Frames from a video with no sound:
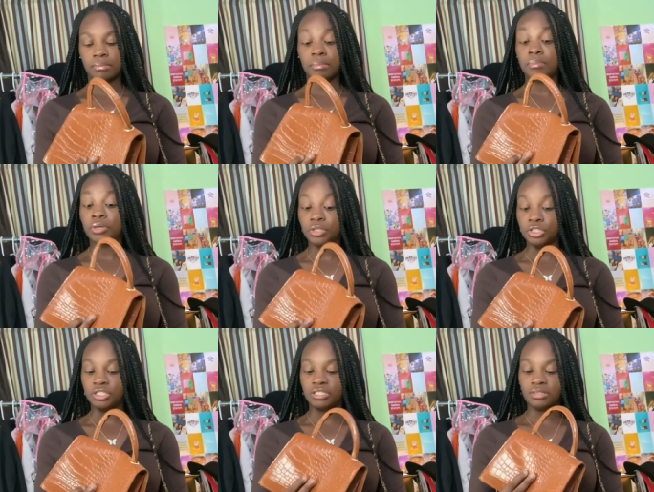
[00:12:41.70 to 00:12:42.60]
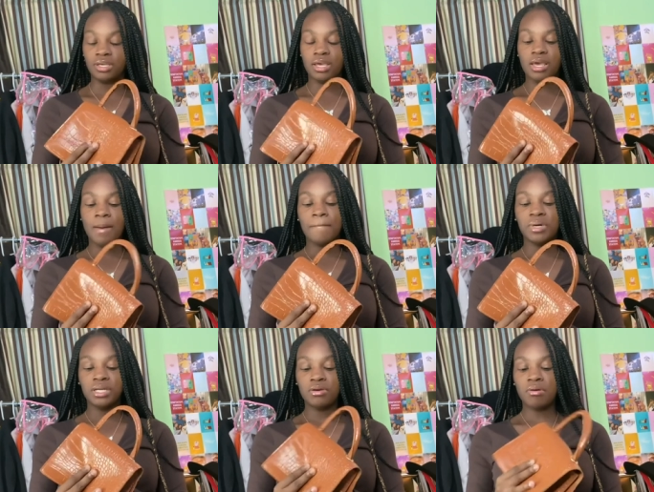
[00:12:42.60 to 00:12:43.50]
pushing it, but
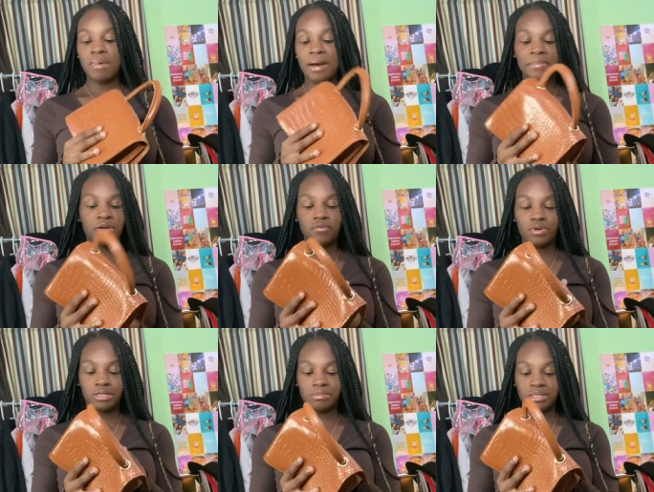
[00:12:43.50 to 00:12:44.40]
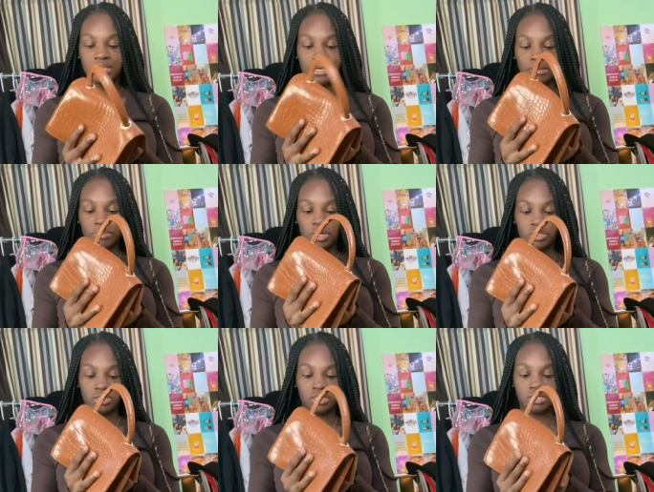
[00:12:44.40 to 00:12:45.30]
it reminded me of one of them designer
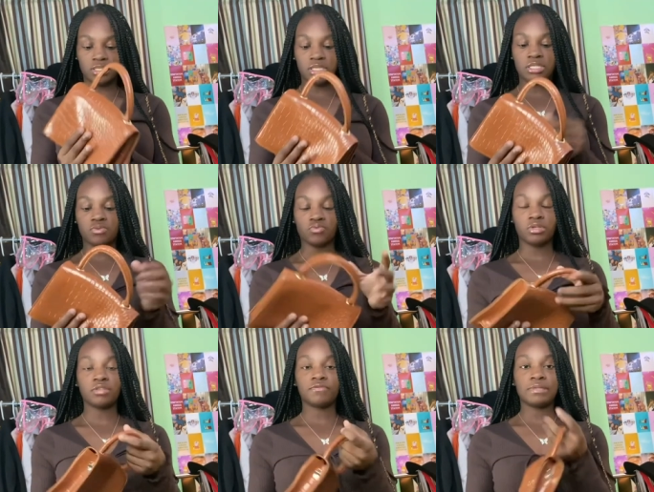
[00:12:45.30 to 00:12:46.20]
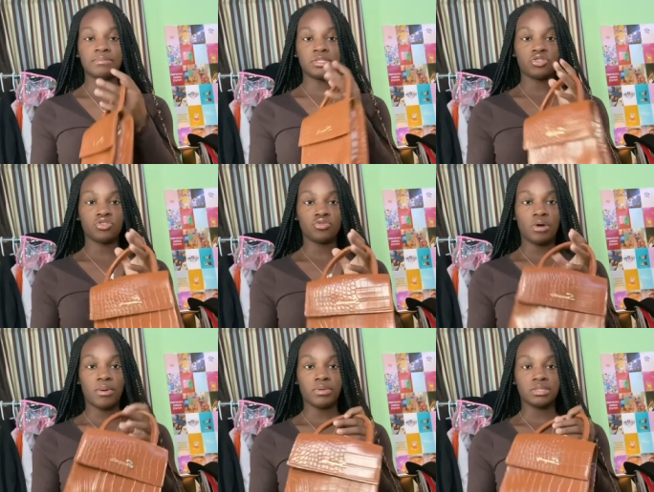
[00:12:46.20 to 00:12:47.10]
purses. It's really flimsy too.
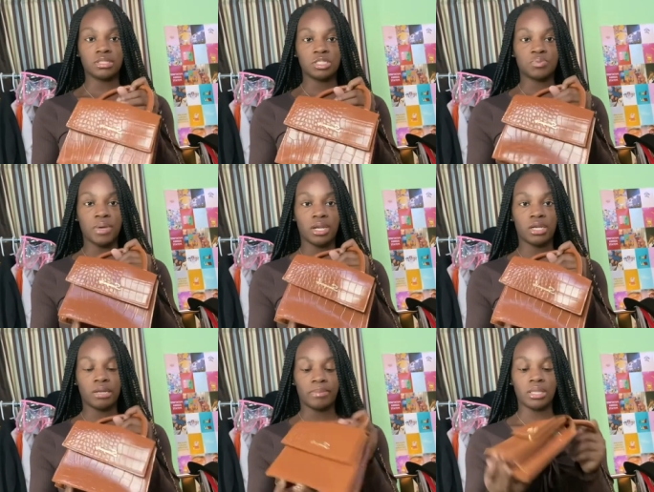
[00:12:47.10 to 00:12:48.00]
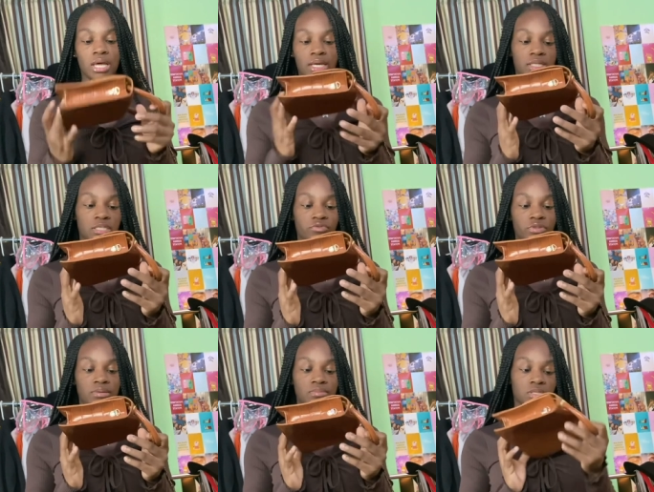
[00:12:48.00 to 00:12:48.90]
I wasn't expecting it to be like this
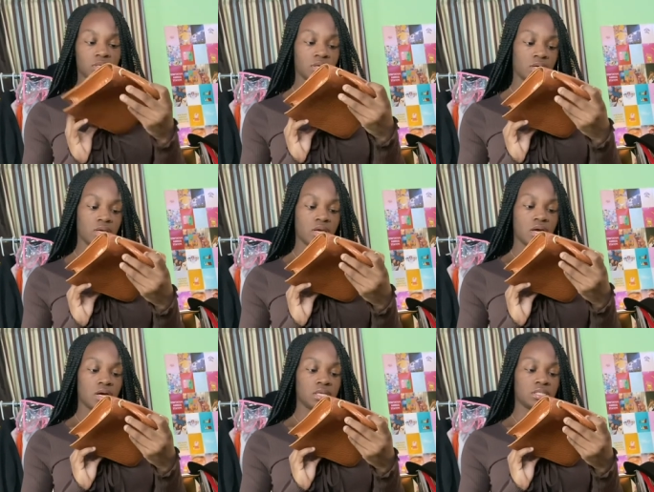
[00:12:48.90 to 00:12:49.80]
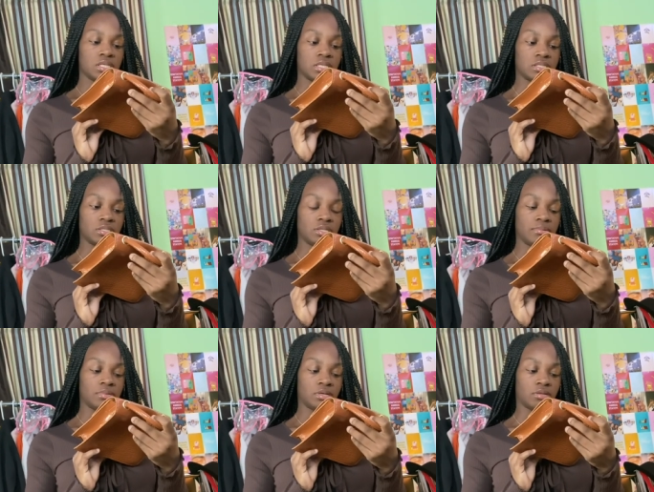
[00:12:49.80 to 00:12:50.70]
flimsy. It says
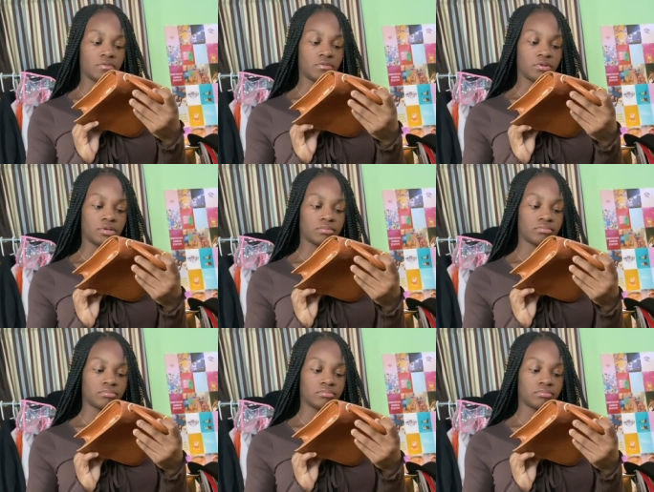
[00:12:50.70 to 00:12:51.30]
something on the front.